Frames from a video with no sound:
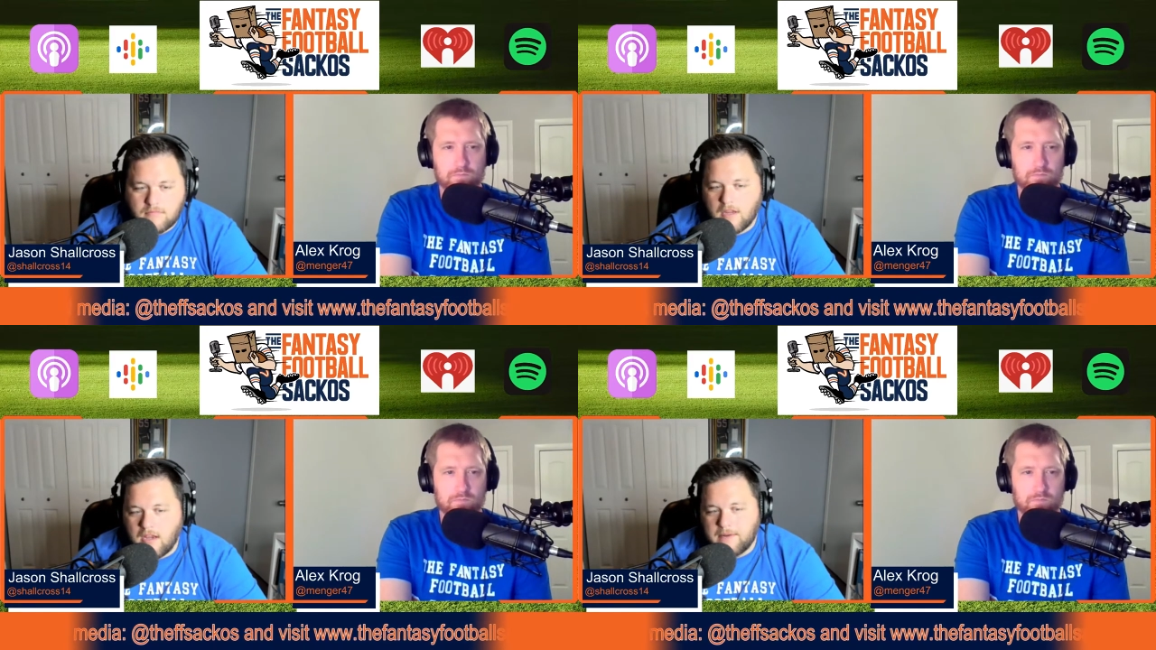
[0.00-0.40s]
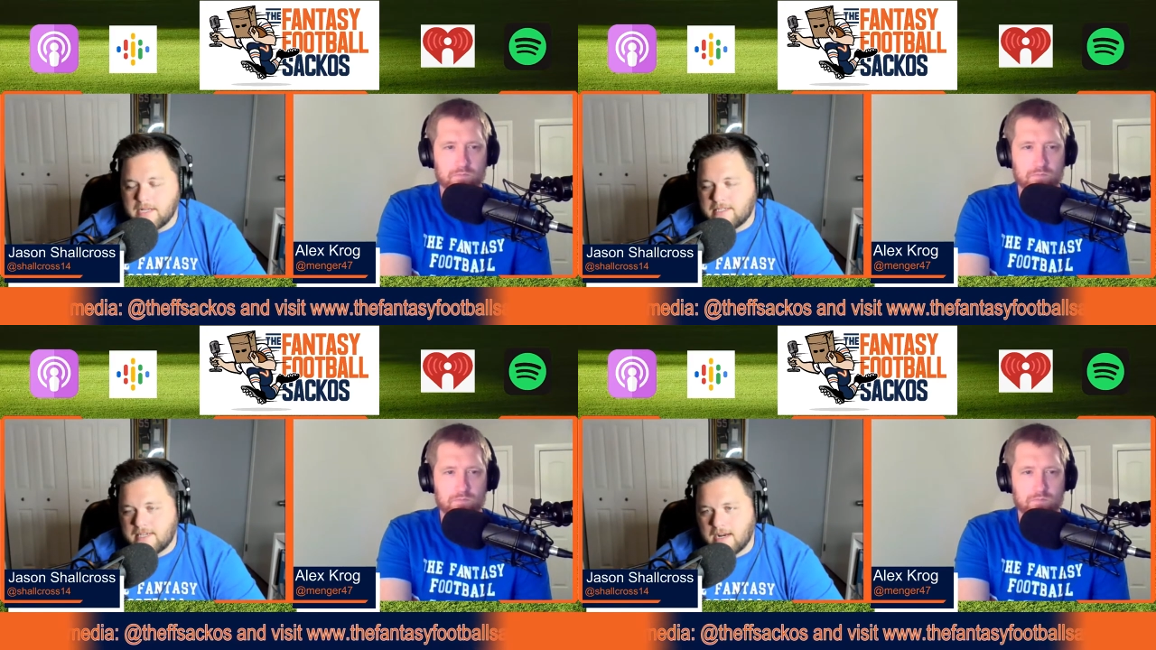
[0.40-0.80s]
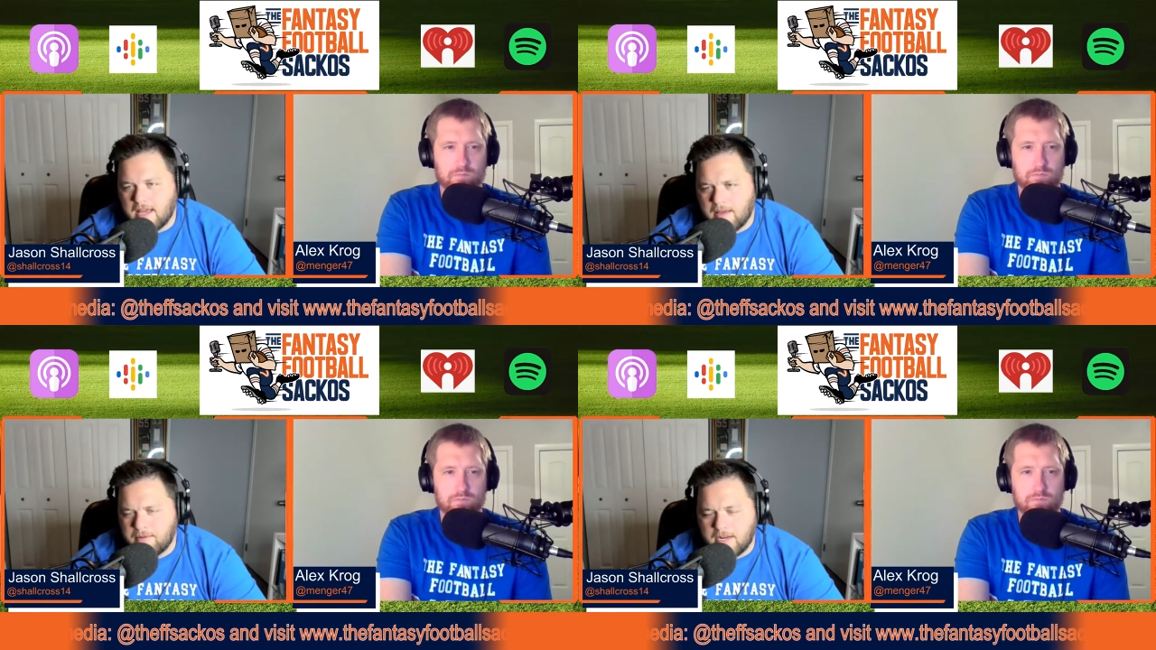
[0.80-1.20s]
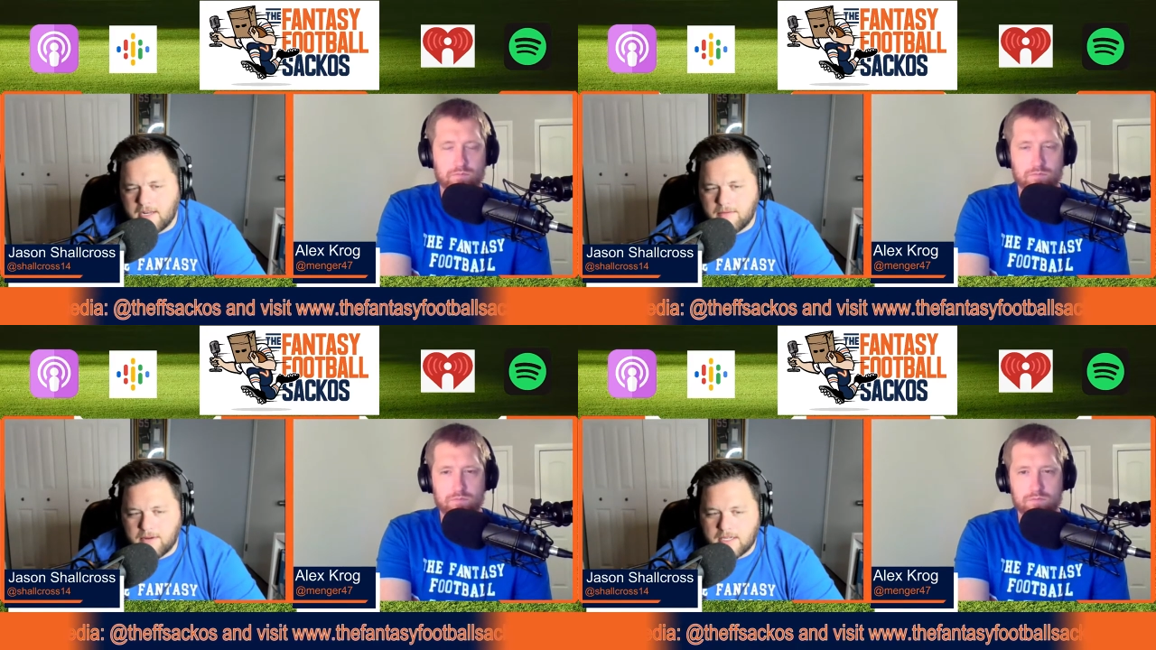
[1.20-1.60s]
Speaker 1: I mean, it's not going to happen
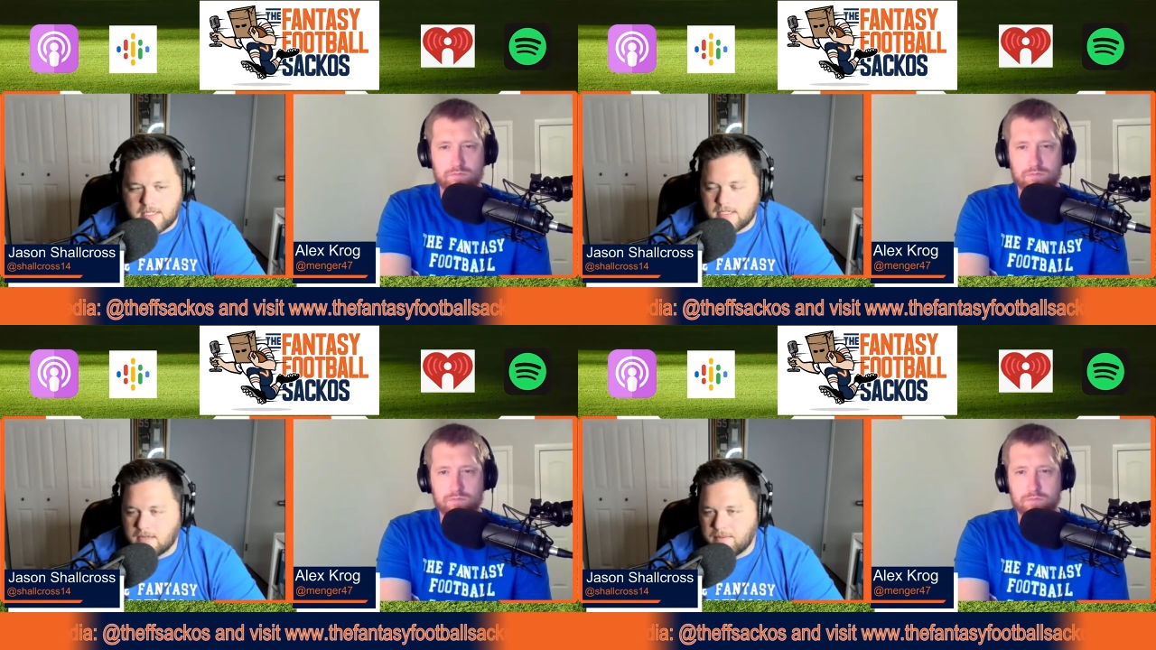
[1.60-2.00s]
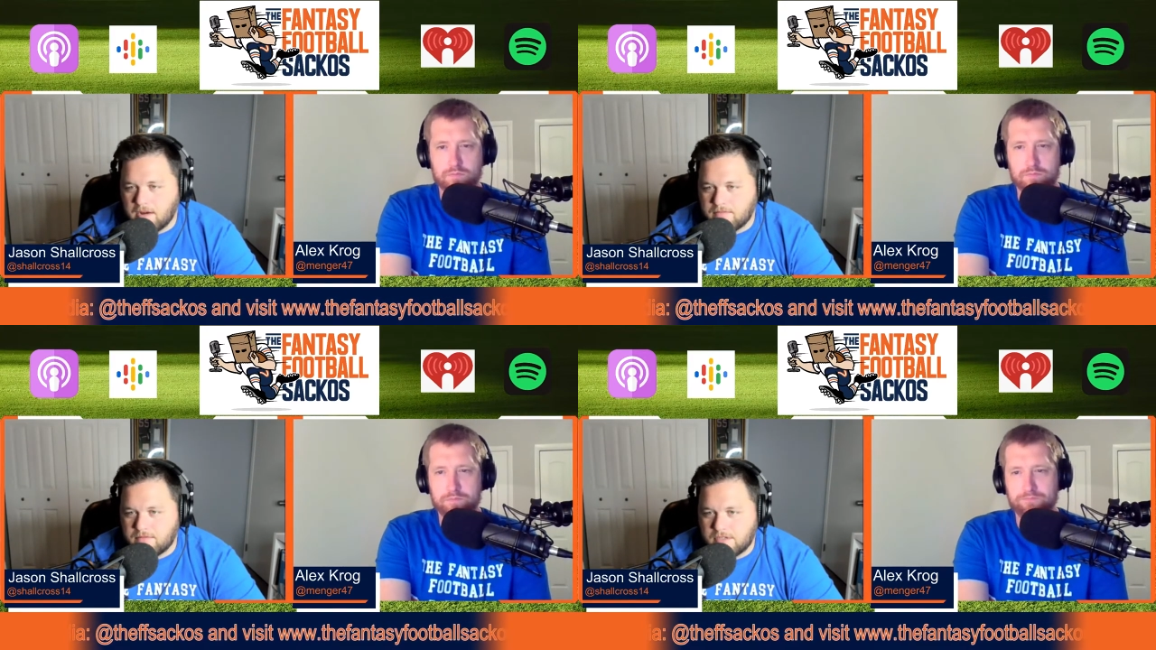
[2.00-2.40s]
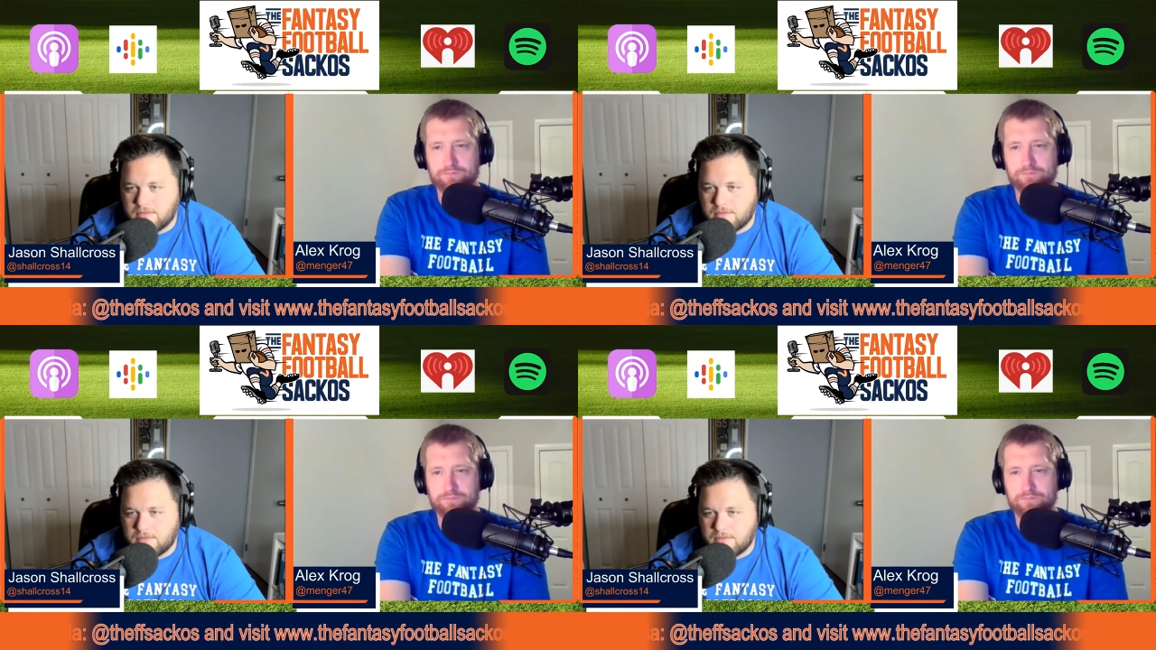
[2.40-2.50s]
anyways. He's going to be out for two